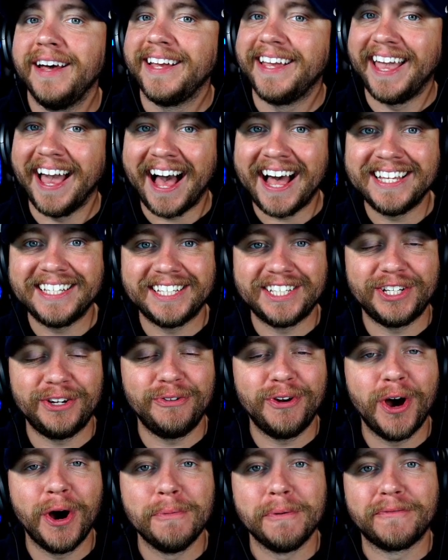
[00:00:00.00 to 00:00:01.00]
Guys, as you
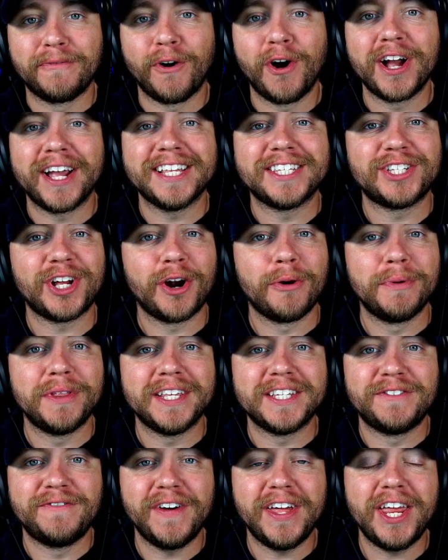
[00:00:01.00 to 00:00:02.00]
know, before I get started with
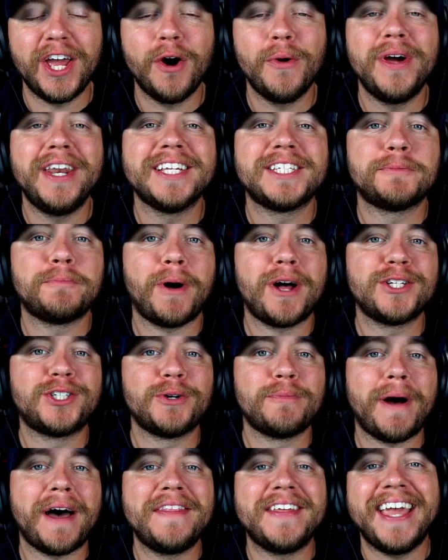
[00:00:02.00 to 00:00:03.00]
this video, it is sponsored
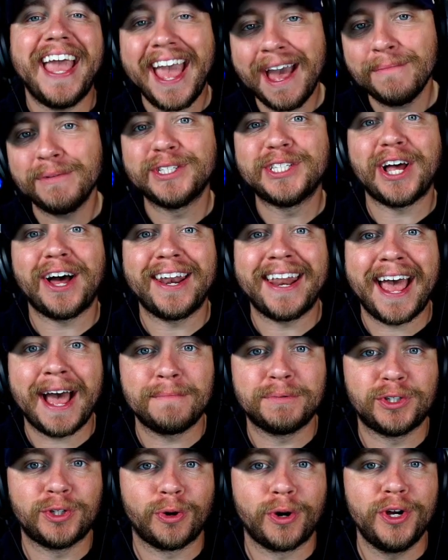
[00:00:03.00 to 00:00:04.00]
by the Amazon
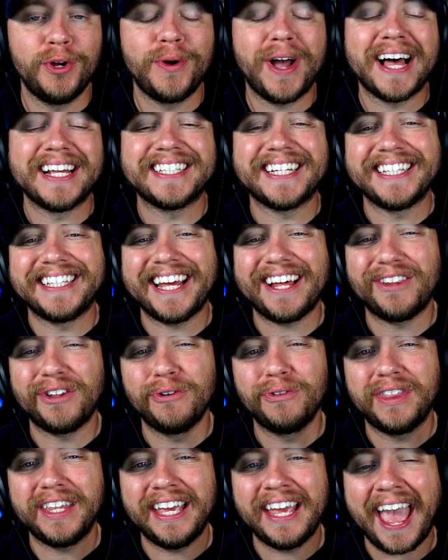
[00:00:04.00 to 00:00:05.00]
Appstore. You guys can
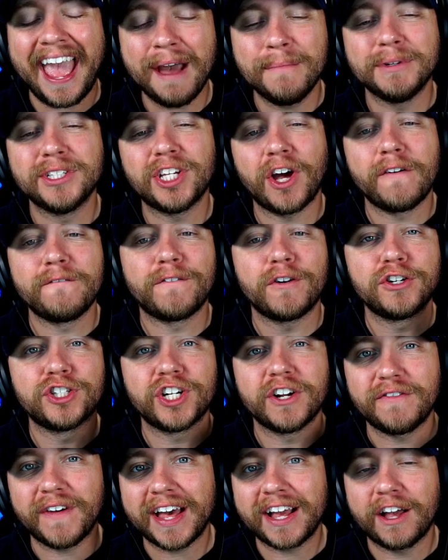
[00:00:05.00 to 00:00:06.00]
download the Amazon version
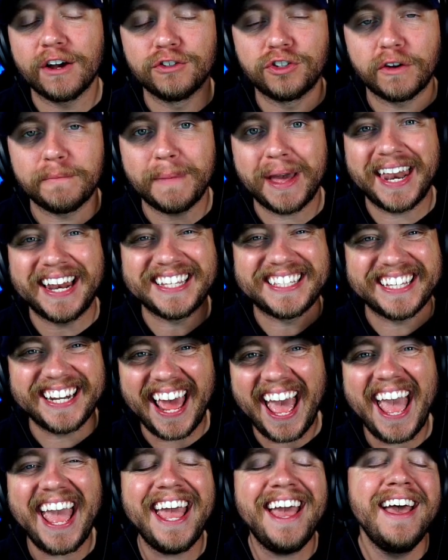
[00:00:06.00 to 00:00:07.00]
of Echoes of Mana
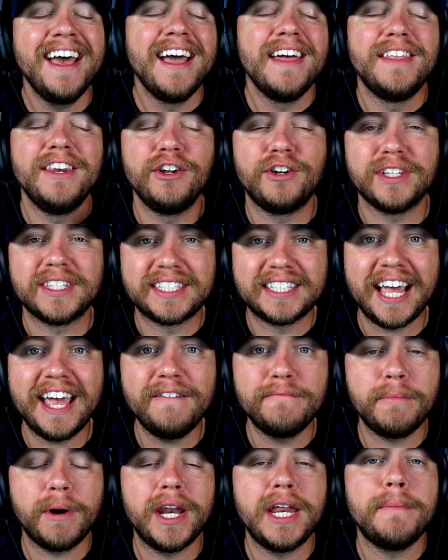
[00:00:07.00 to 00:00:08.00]
today. Then you can save
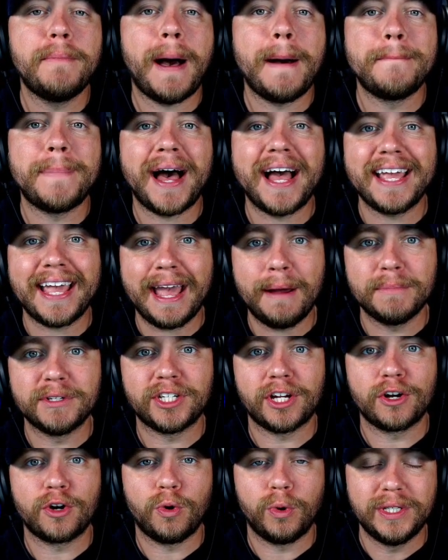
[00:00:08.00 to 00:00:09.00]
money by buying
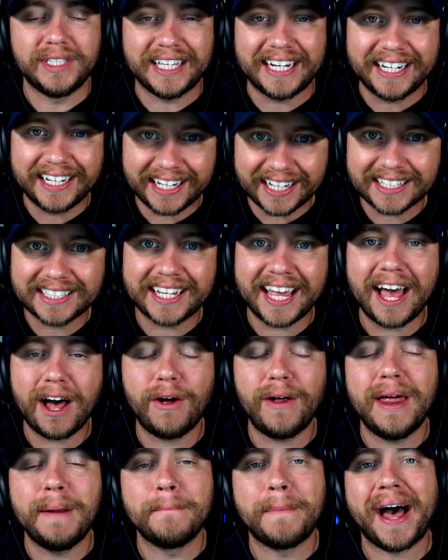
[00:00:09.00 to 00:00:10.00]
Amazon Coins at a
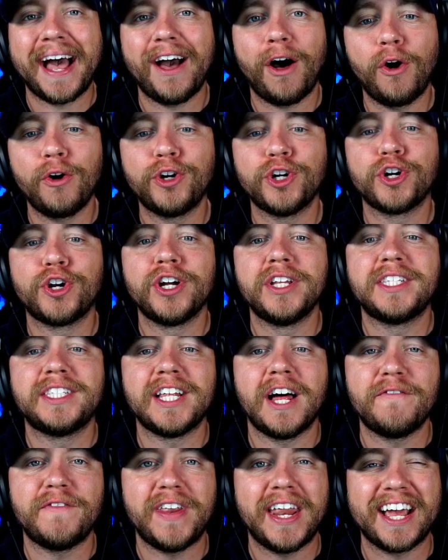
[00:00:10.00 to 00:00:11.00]
discount and buy all your good
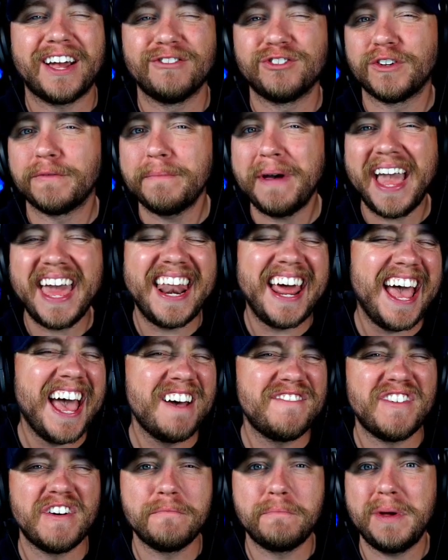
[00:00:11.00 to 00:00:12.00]
stuff in Echoes of Mana,
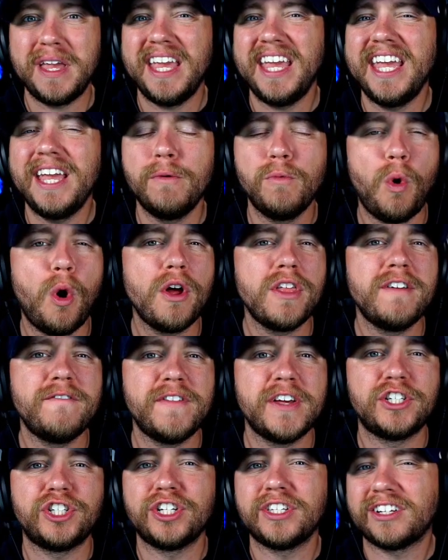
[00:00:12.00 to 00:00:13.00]
F F B E, War of the
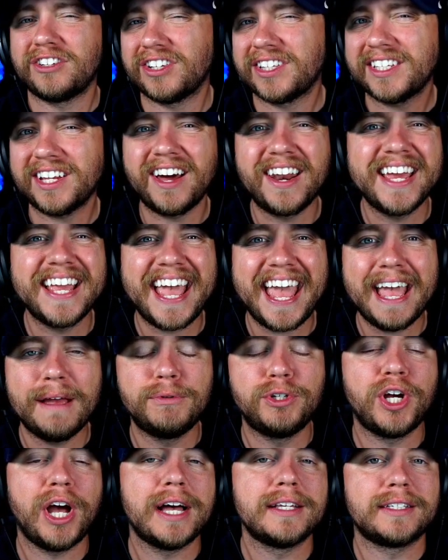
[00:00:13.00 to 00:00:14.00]
Visions. There's a ton of games
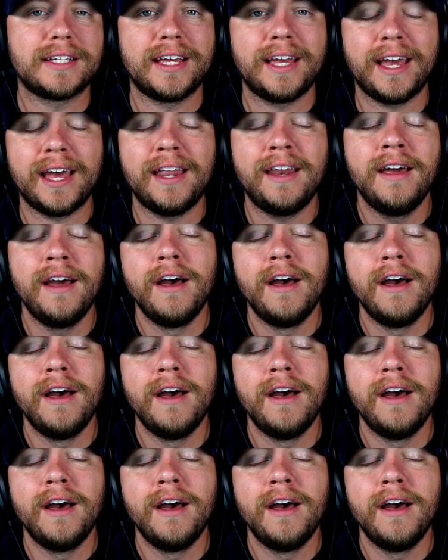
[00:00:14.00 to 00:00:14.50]
you guys can get